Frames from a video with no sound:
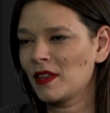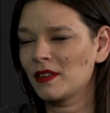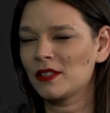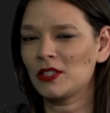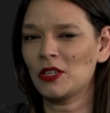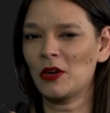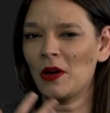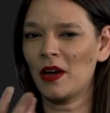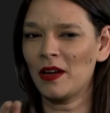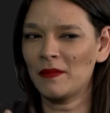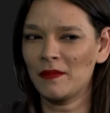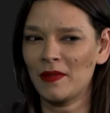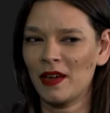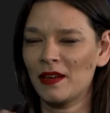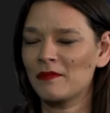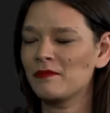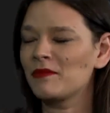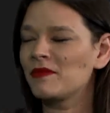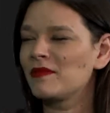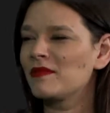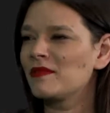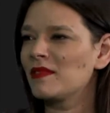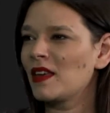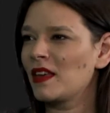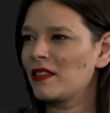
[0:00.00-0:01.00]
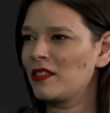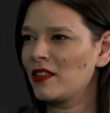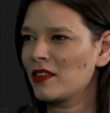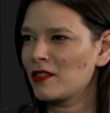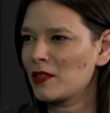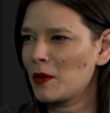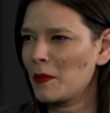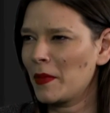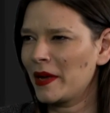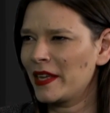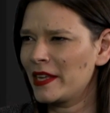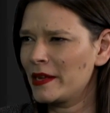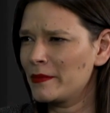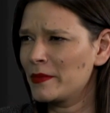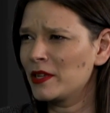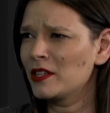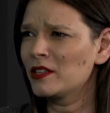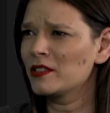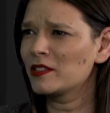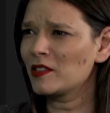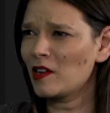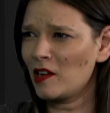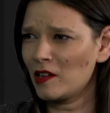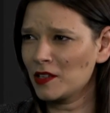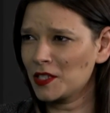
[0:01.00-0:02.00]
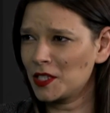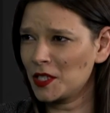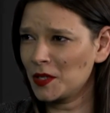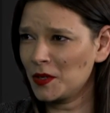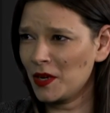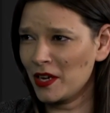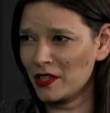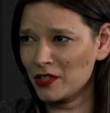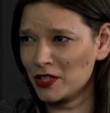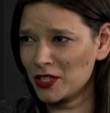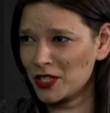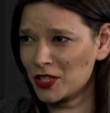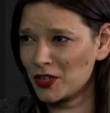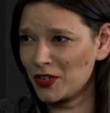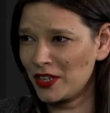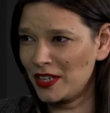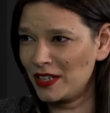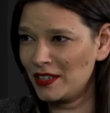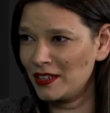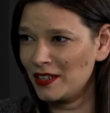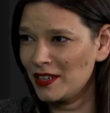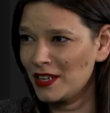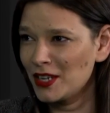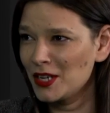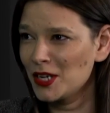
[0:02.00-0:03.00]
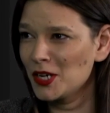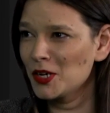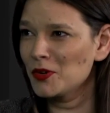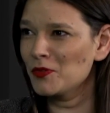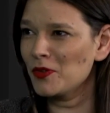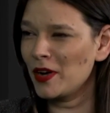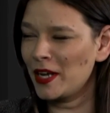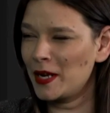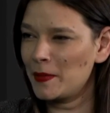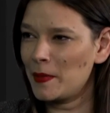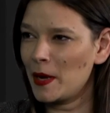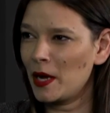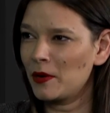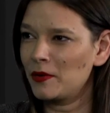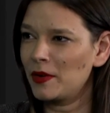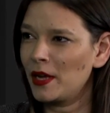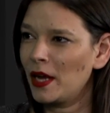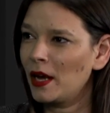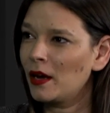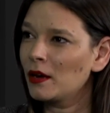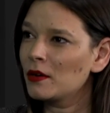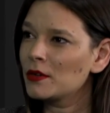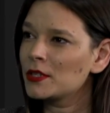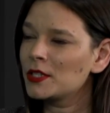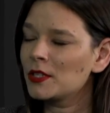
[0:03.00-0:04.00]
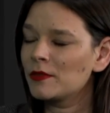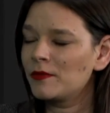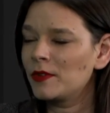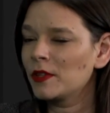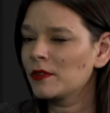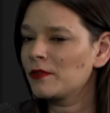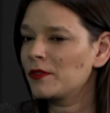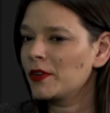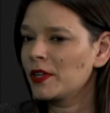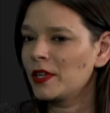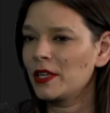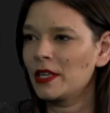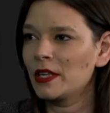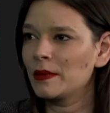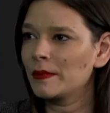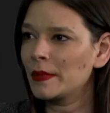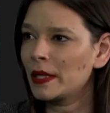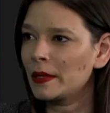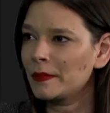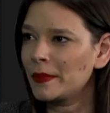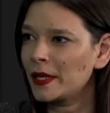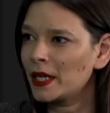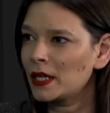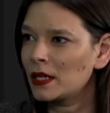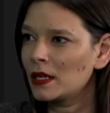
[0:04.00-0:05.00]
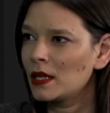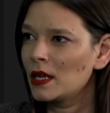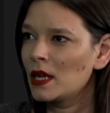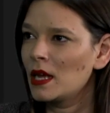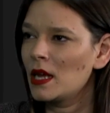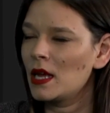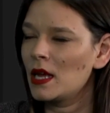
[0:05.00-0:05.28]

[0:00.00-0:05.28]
So I think that my email is also on the screen right about now. So feel free to email me.